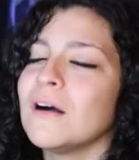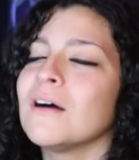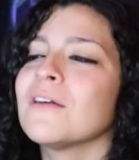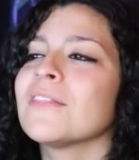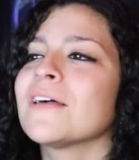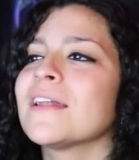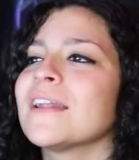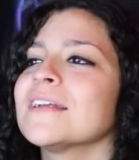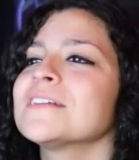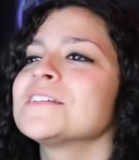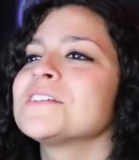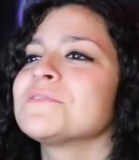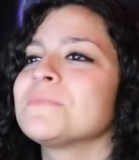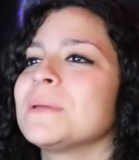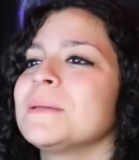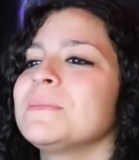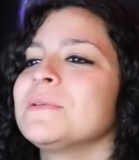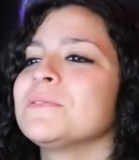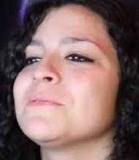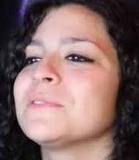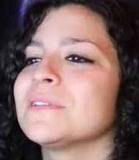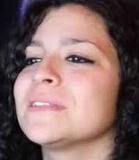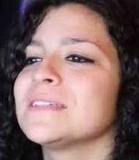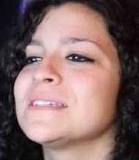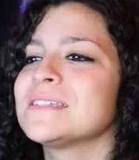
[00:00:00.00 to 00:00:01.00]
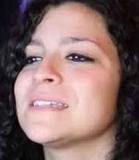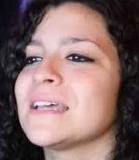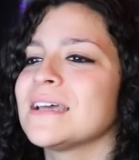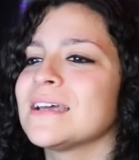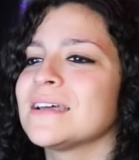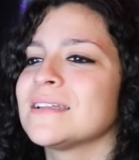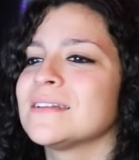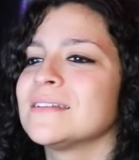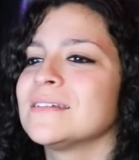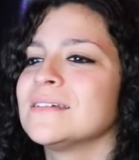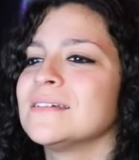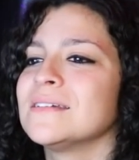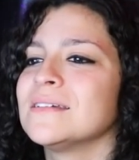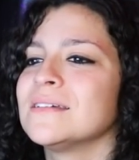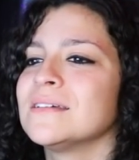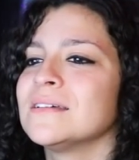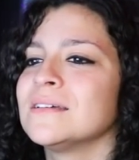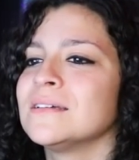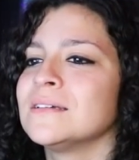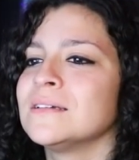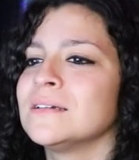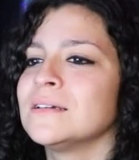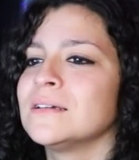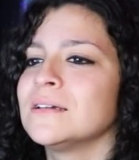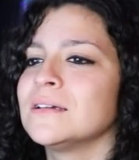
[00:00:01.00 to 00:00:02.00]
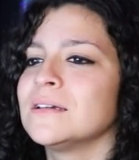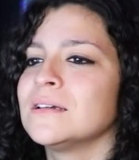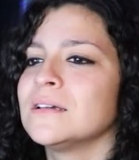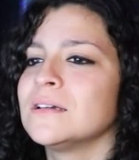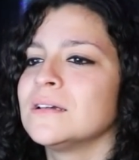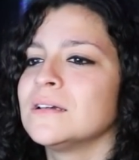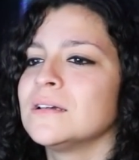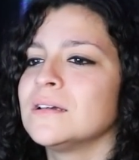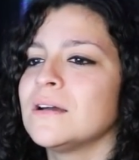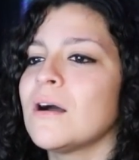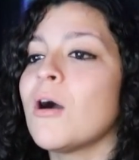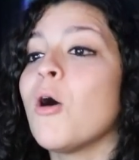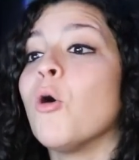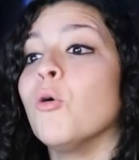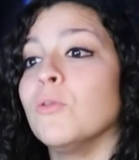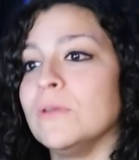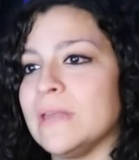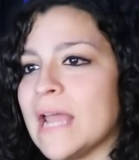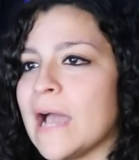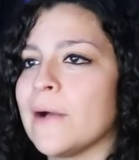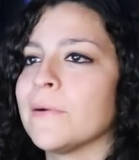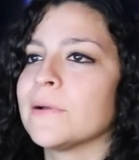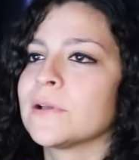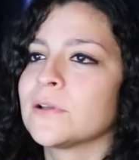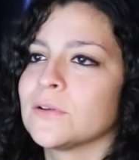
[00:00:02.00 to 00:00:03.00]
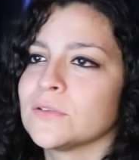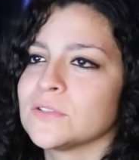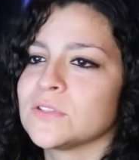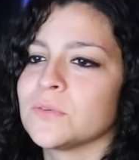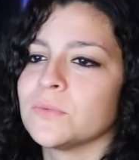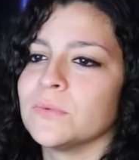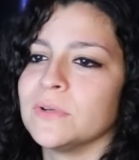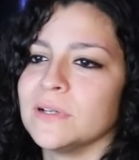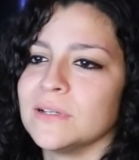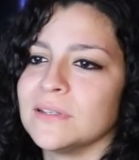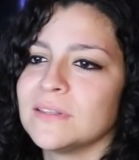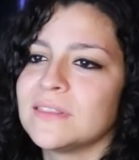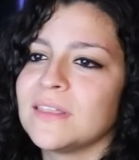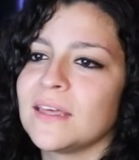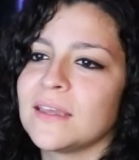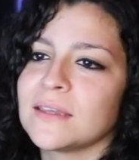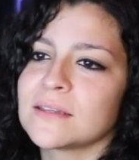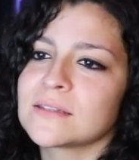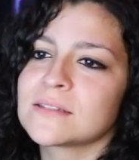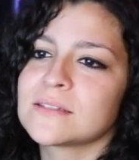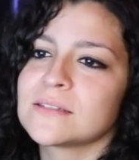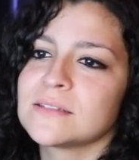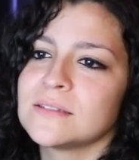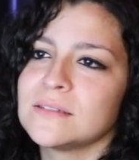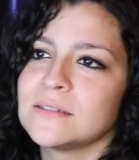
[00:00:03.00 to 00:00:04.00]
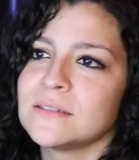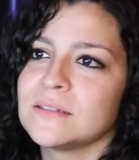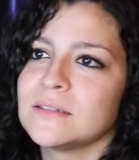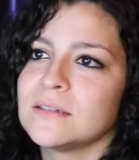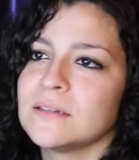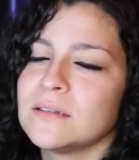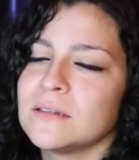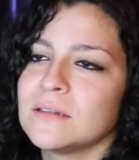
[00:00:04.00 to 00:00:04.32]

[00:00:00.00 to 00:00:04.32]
Oh, that actually made me really sad. Oh, now it goes away. Thanks.